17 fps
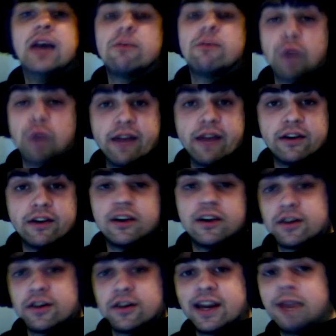Whatever.
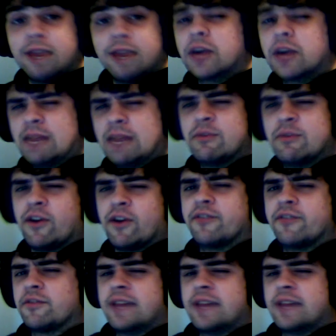Okay, we're gonna move on
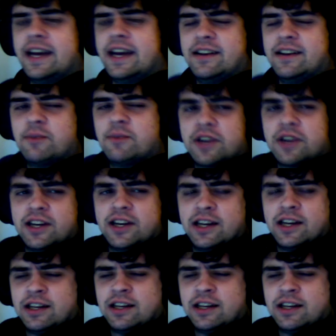from that. We're gonna.